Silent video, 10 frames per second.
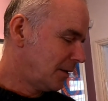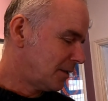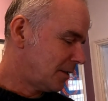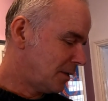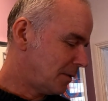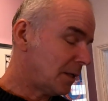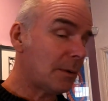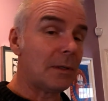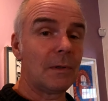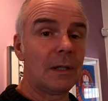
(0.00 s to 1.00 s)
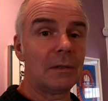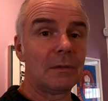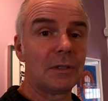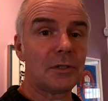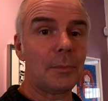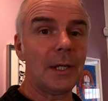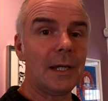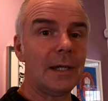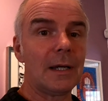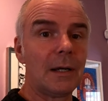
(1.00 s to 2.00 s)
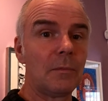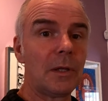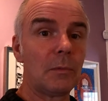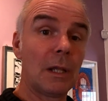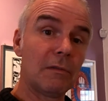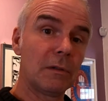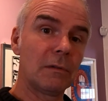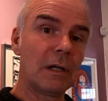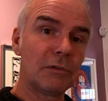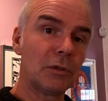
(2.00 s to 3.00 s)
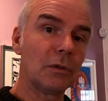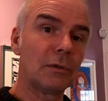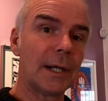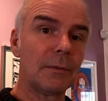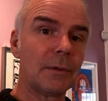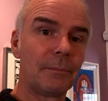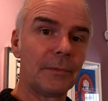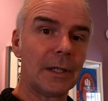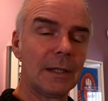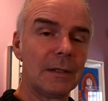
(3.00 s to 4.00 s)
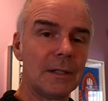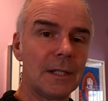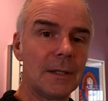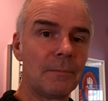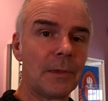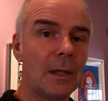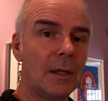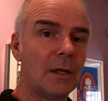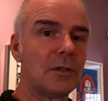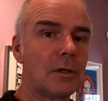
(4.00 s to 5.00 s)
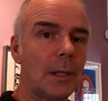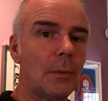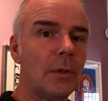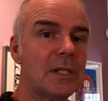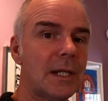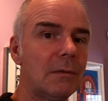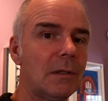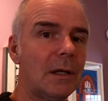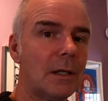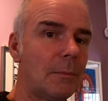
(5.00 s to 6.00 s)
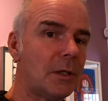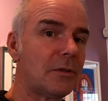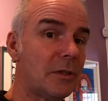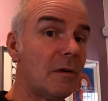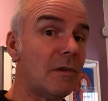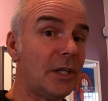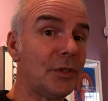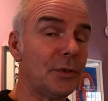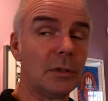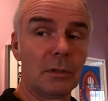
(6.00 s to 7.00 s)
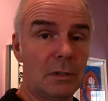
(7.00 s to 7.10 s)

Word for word: So anyway, I'll stop it here, and then we'll have a have a good look round and um, talk about what they sound like because they are very good.